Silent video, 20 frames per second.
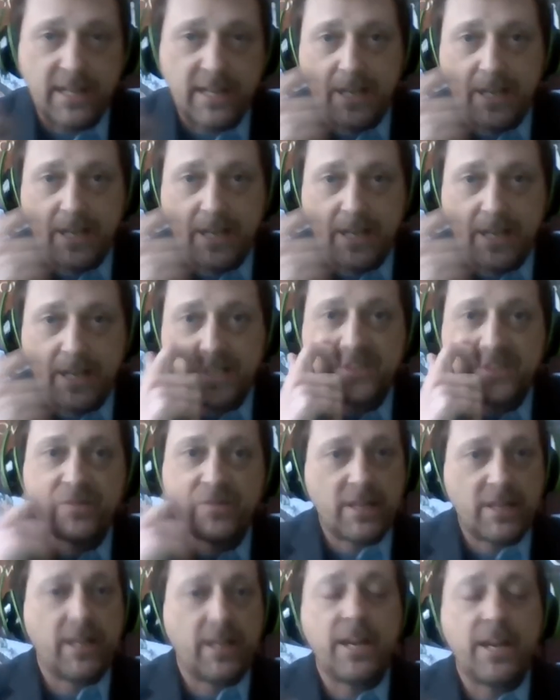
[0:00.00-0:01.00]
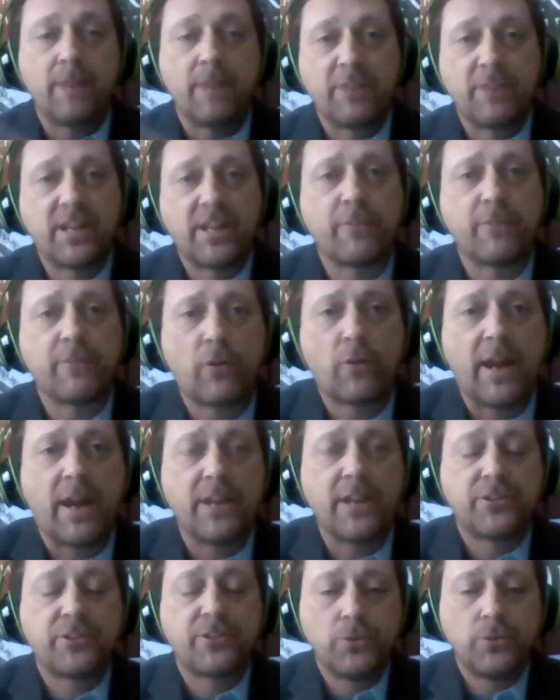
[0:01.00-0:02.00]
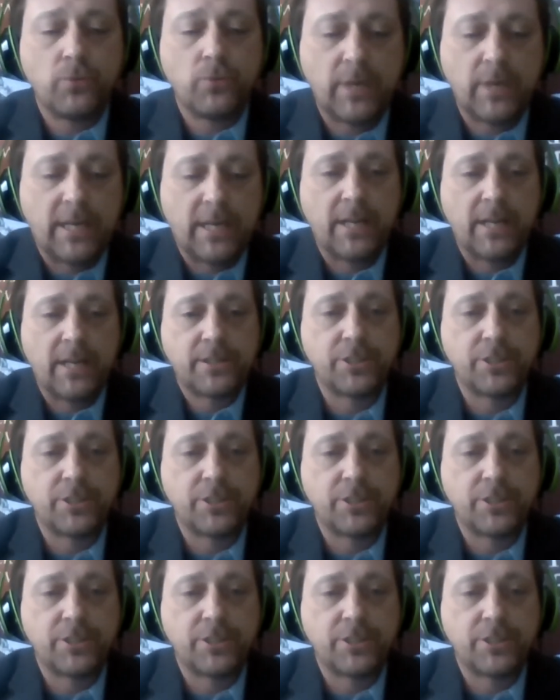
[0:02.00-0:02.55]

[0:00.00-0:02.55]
I just and I'm going to give credit to uh,